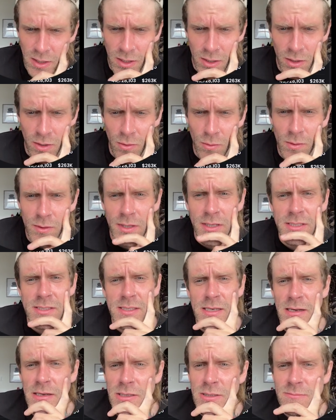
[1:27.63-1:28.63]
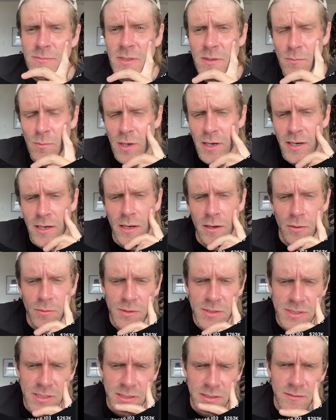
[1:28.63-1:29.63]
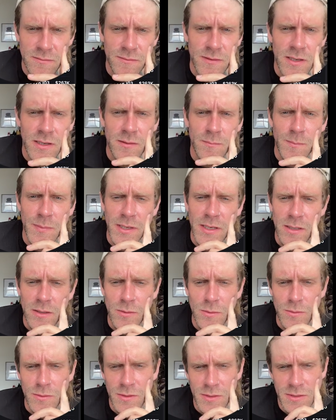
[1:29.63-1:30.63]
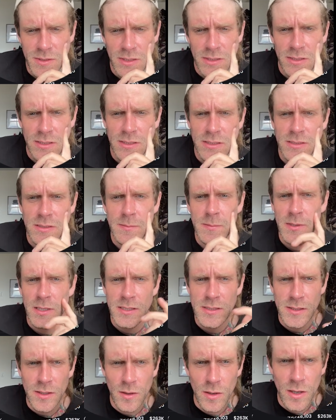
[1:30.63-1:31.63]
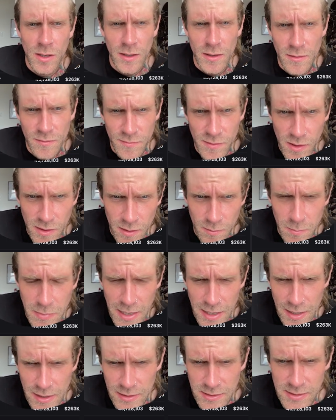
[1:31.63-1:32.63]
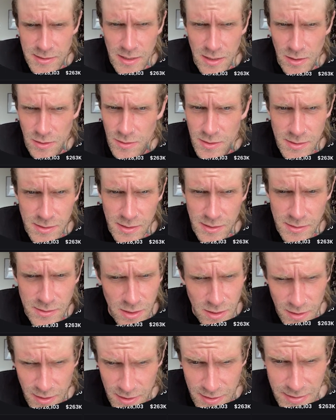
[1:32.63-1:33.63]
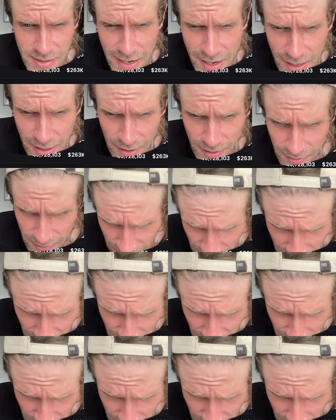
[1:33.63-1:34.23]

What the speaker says: You know what this tells me and why I always like to find big holders like this is because they're not going to fucking panic sell and this thing's not going to tank,